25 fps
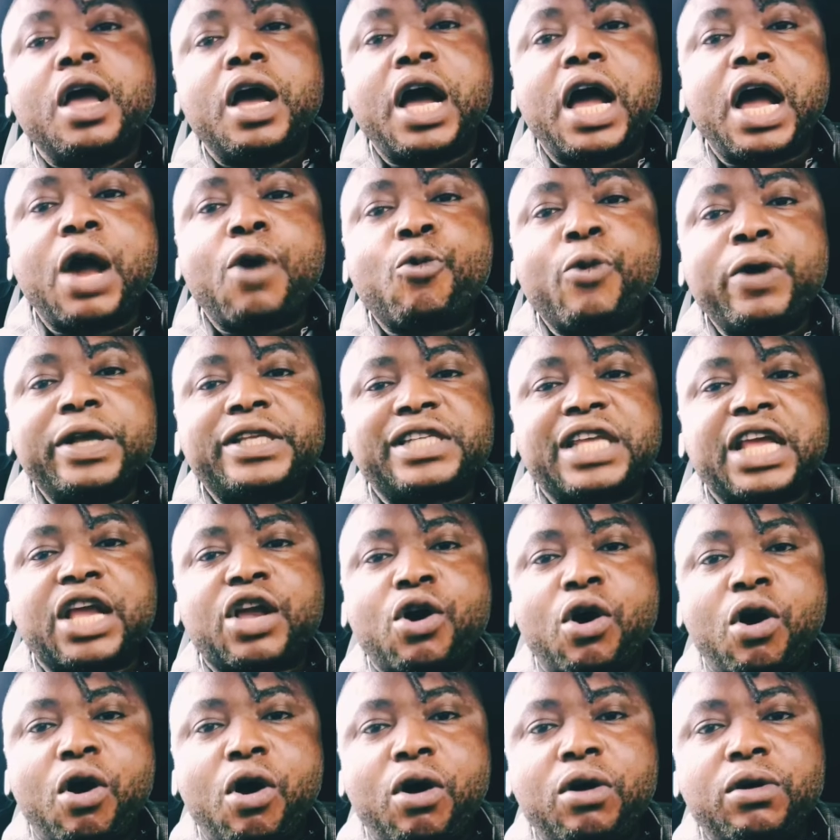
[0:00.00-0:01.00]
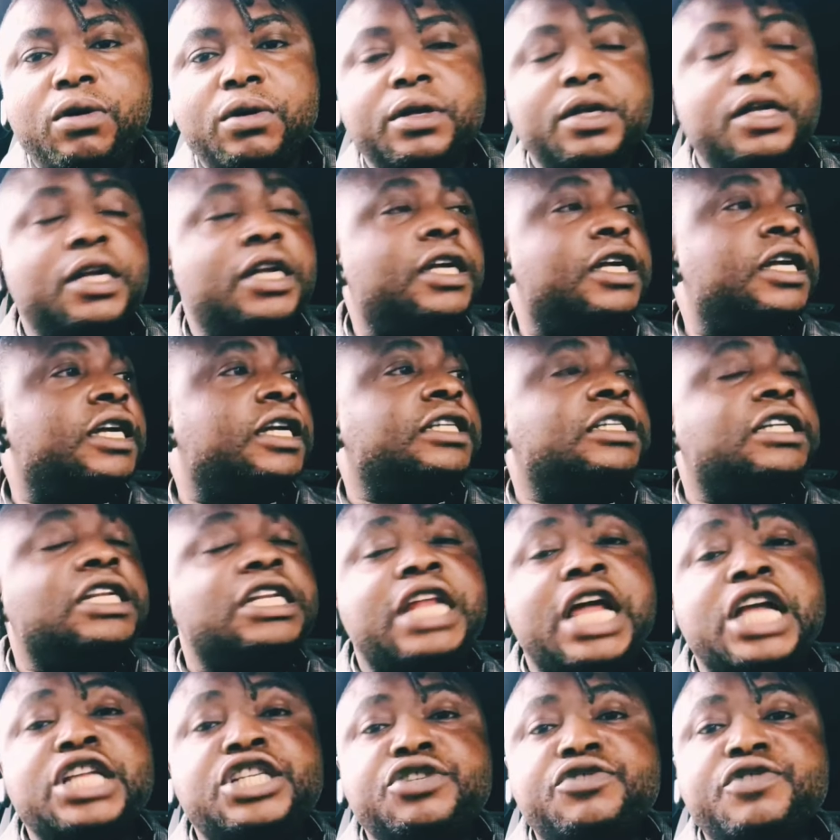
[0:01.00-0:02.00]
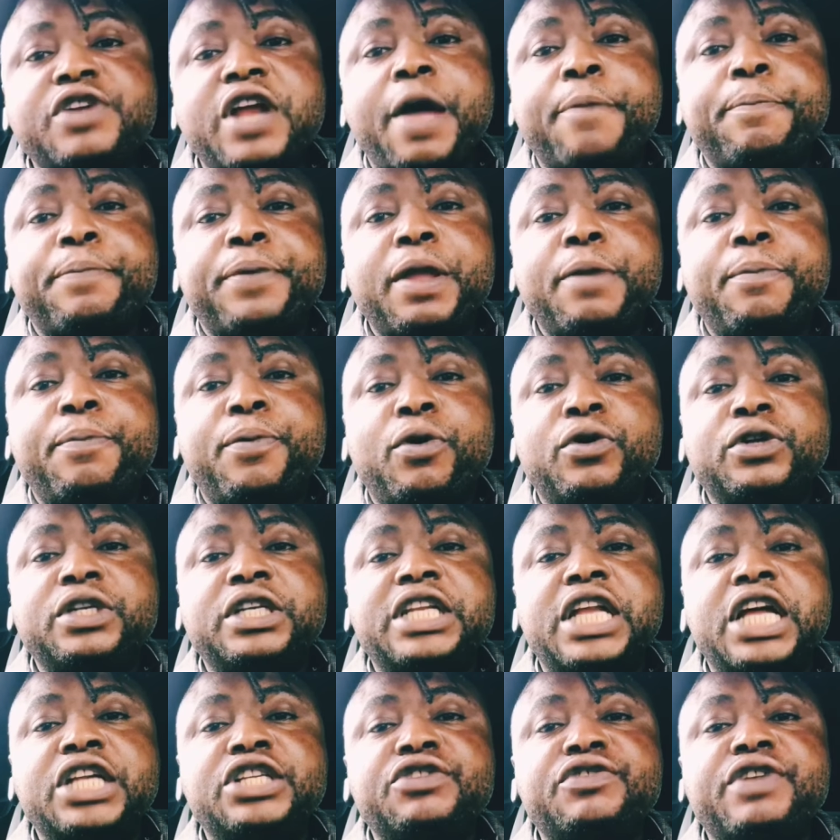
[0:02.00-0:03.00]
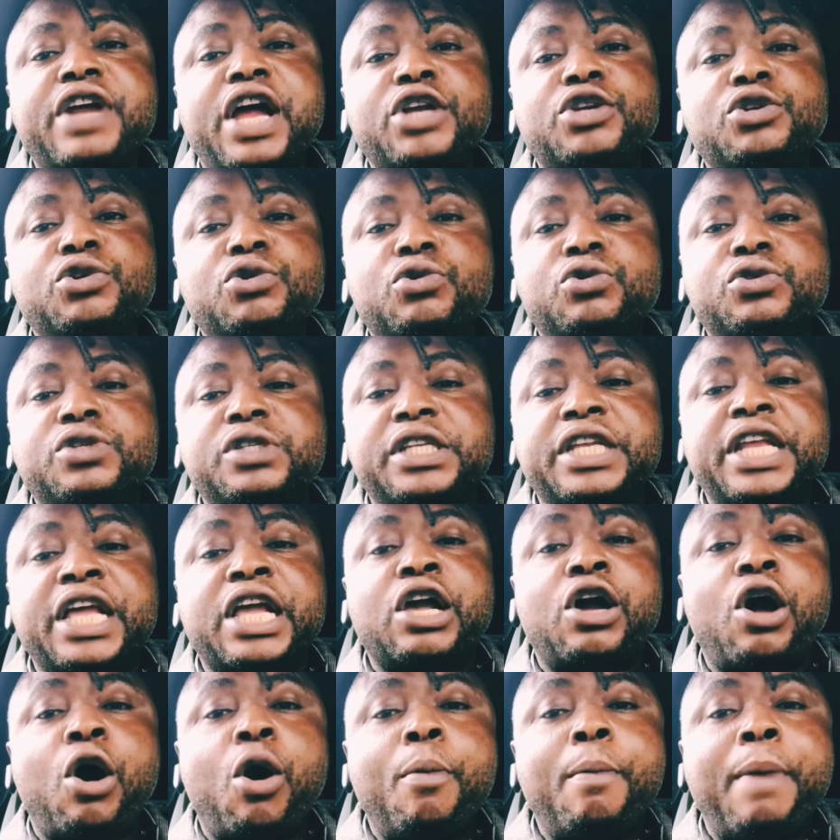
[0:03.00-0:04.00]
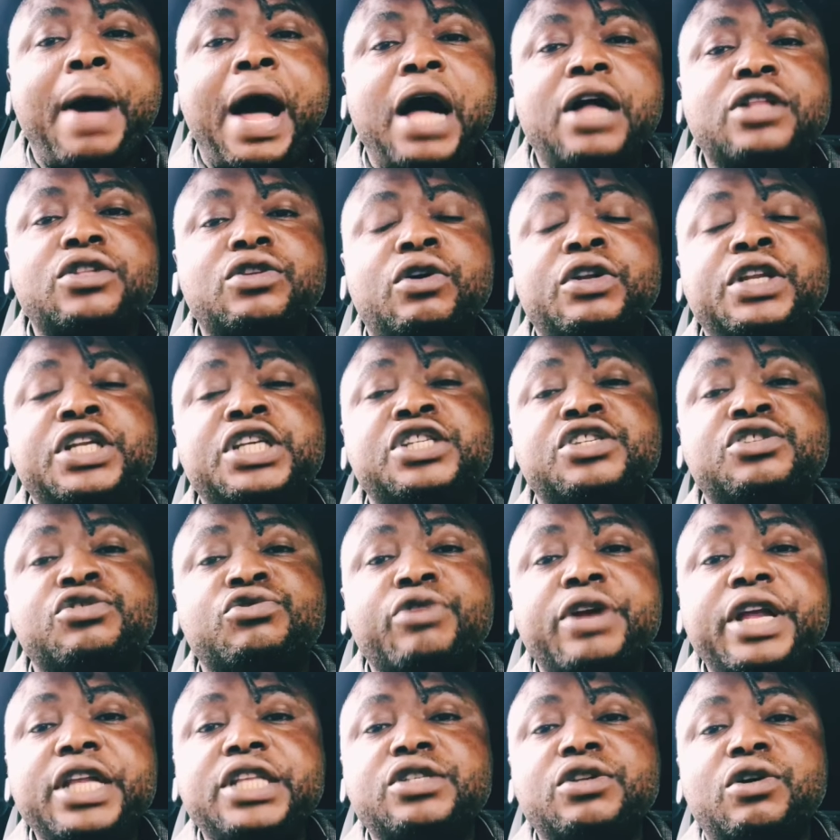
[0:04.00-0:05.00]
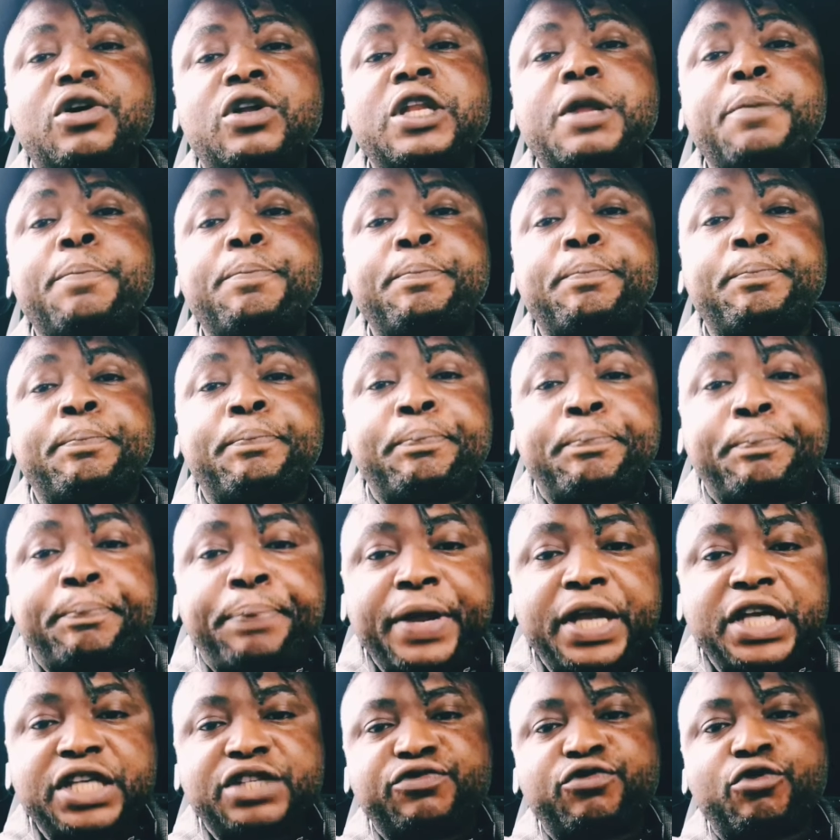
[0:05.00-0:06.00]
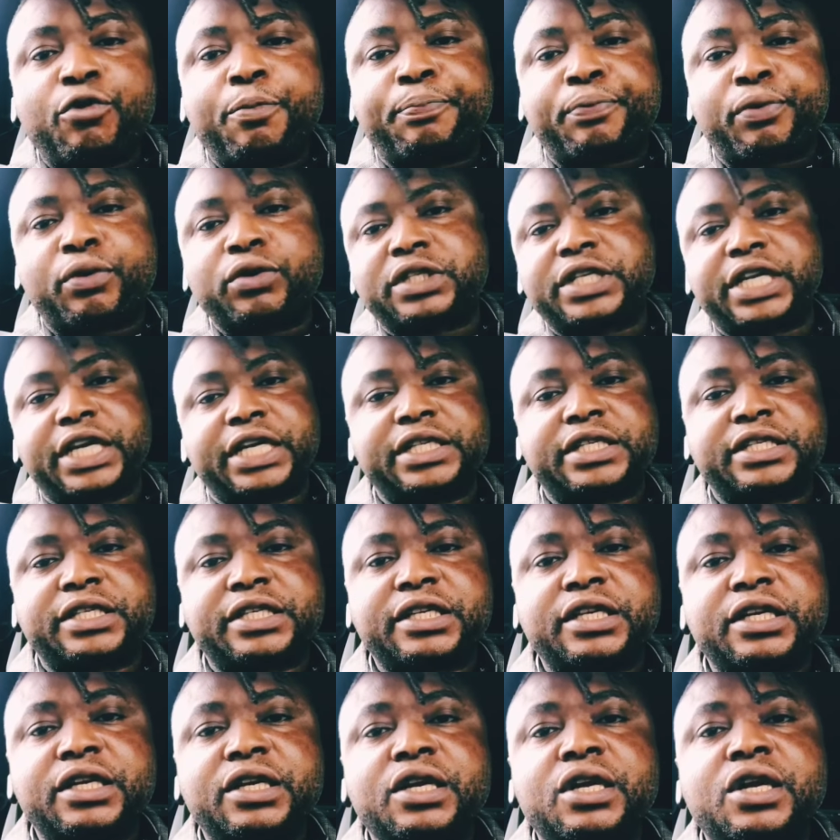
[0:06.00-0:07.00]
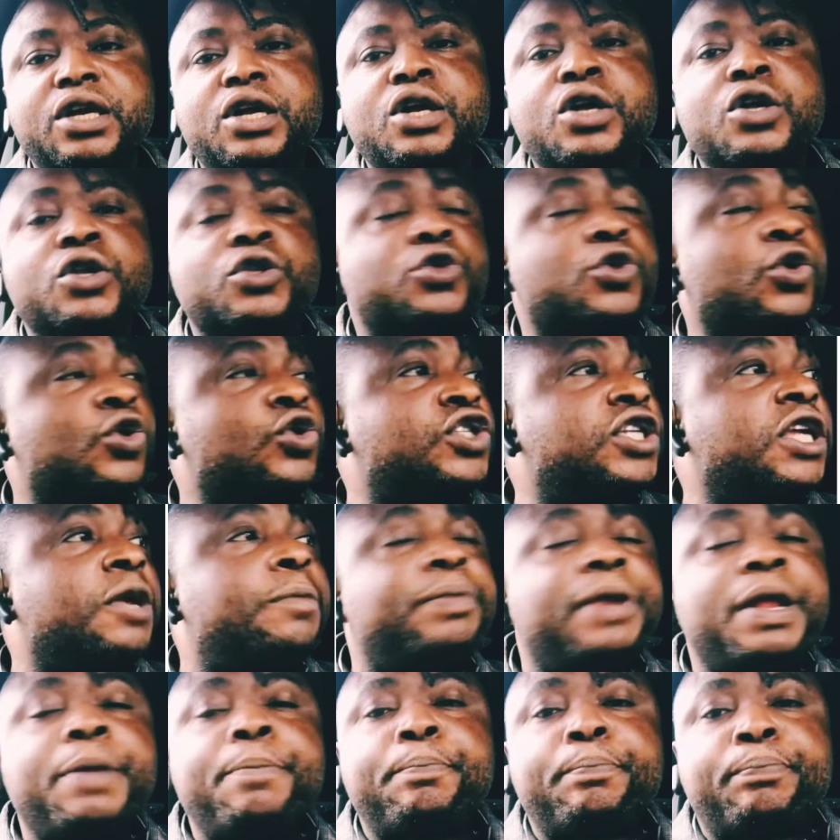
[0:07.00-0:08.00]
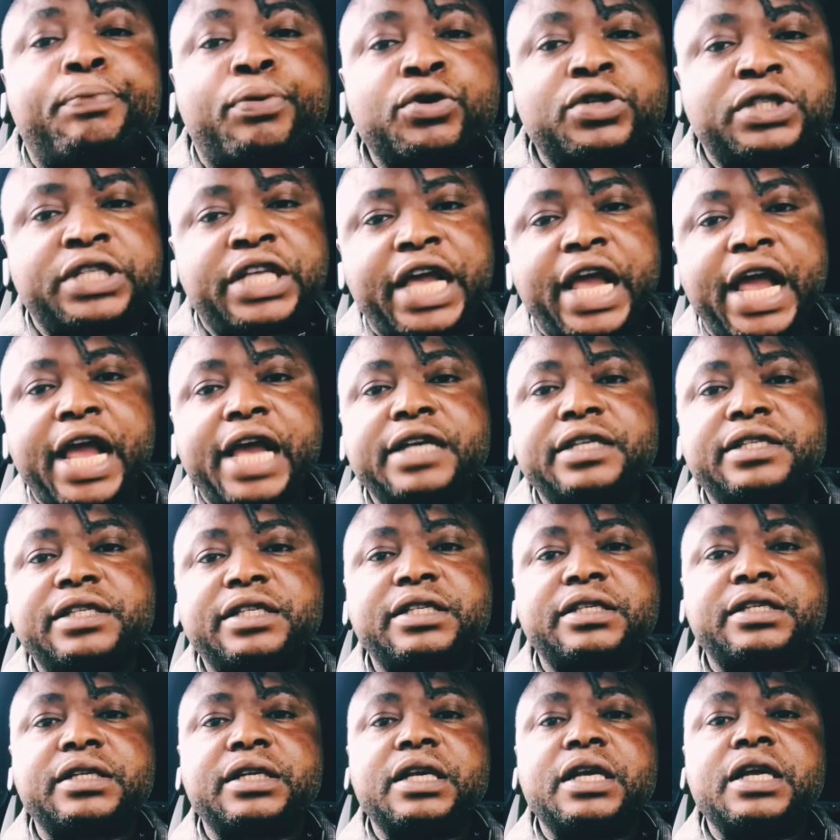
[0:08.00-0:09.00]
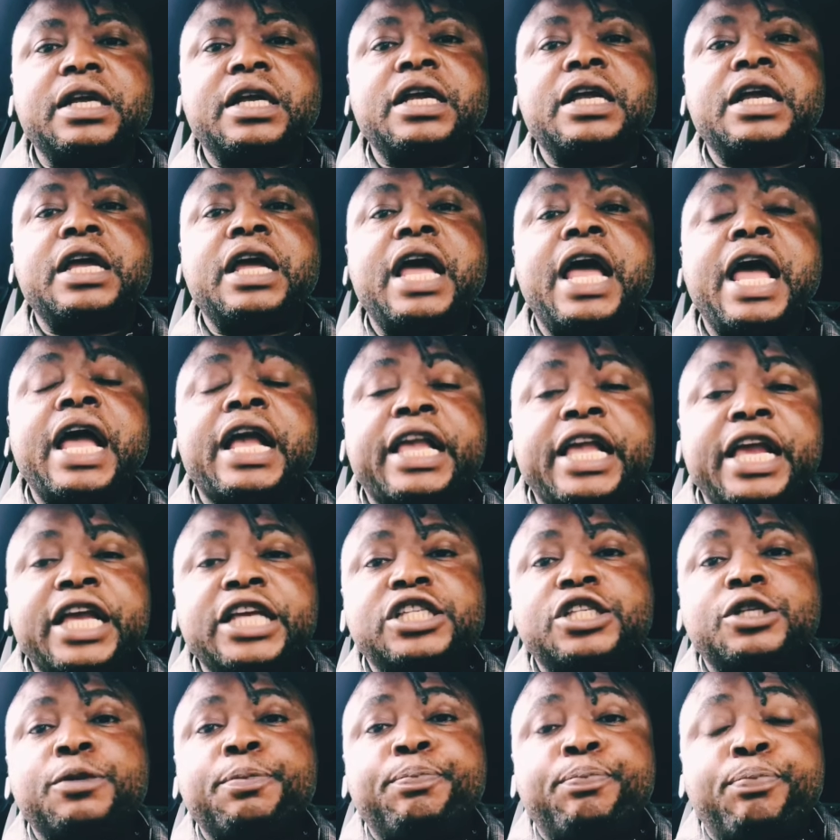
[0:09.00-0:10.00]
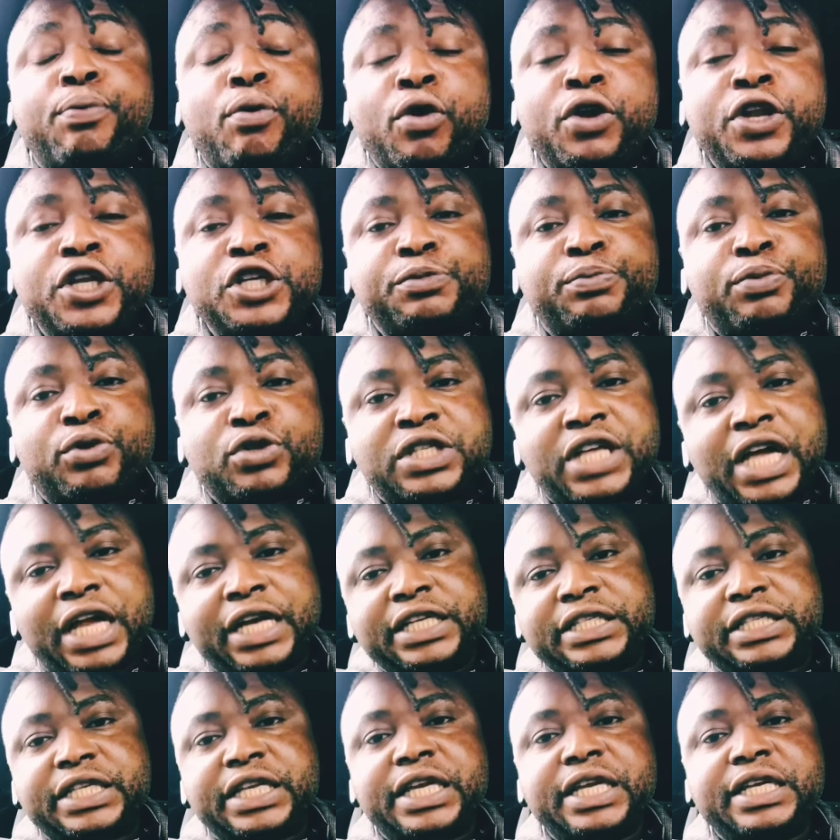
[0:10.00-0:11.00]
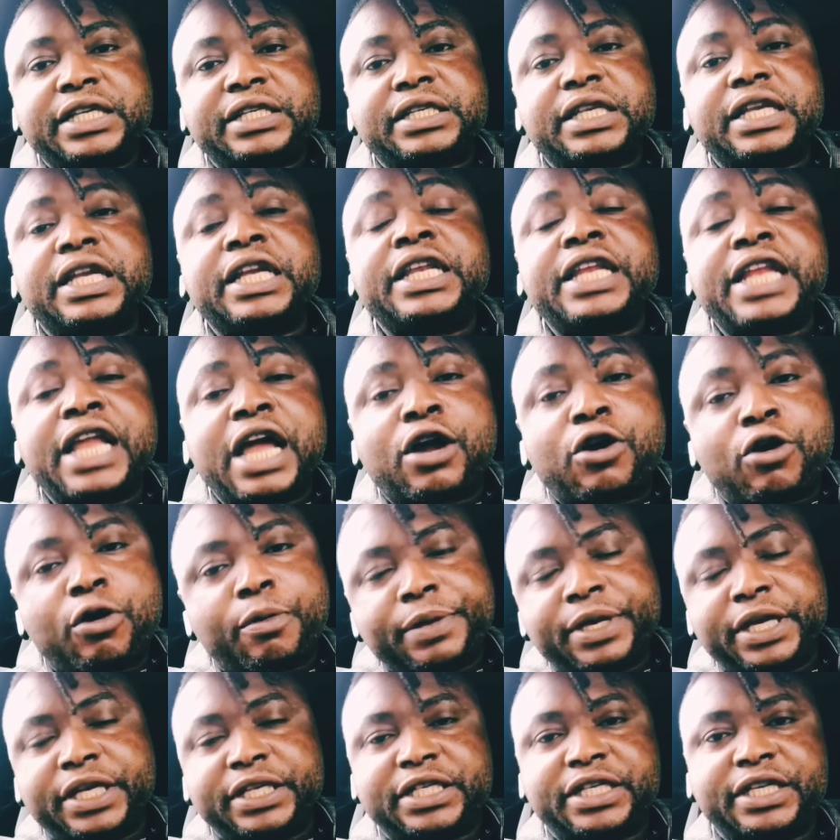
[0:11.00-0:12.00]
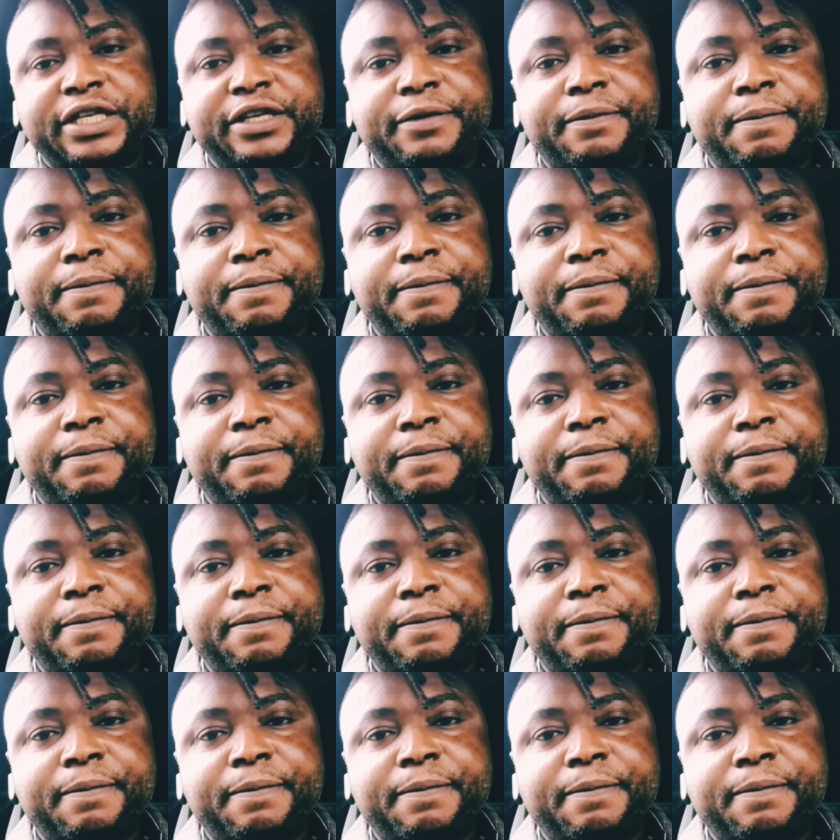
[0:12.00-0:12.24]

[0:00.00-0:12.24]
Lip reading: Weeks ago, the Nigeria people, the Nigeria youth, they come out on the streets on the peaceful protest to simply protest against police brutalities in their community.